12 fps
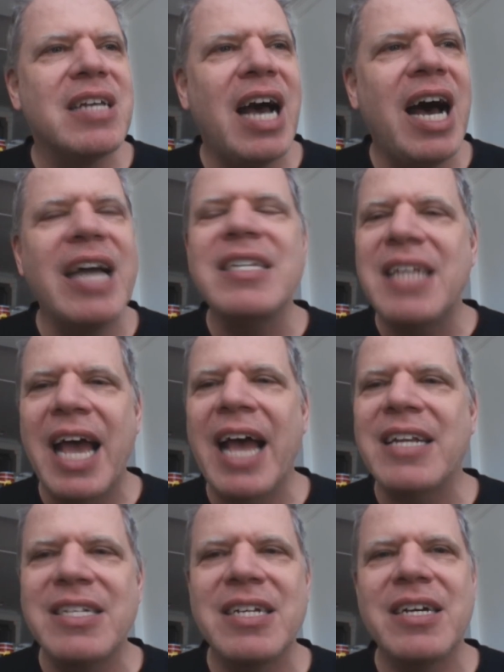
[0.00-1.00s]

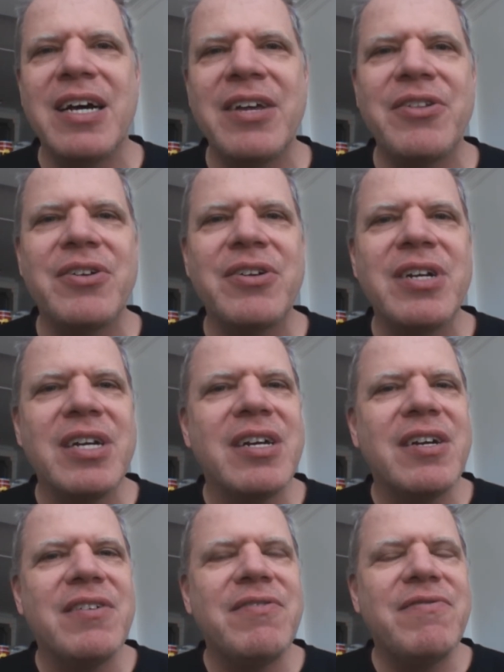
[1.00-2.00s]
contacting other
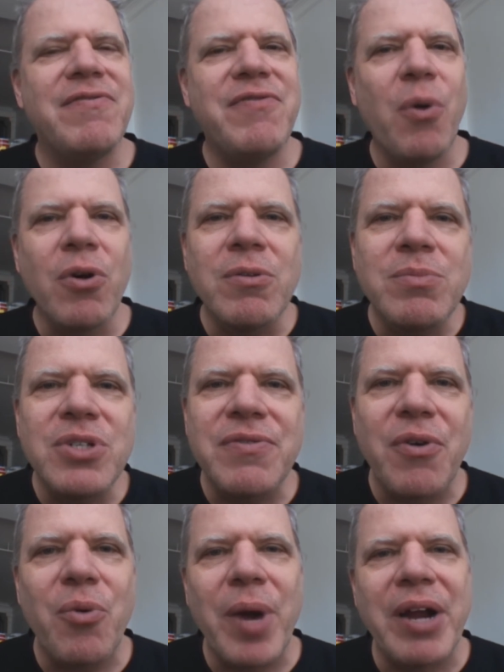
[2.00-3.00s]
forms
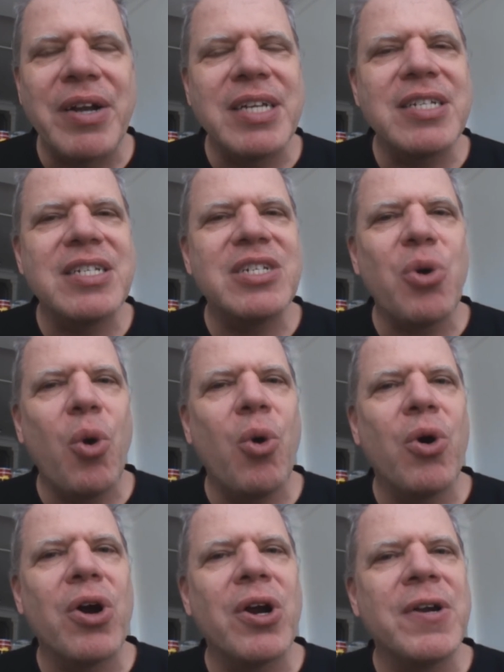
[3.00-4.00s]
of awareness,
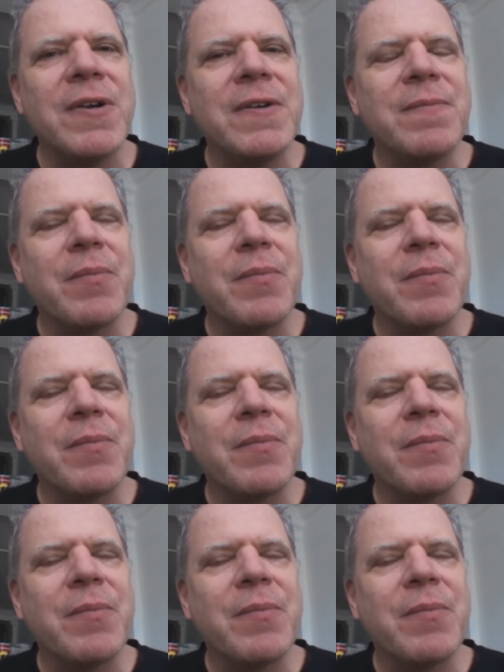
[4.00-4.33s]
or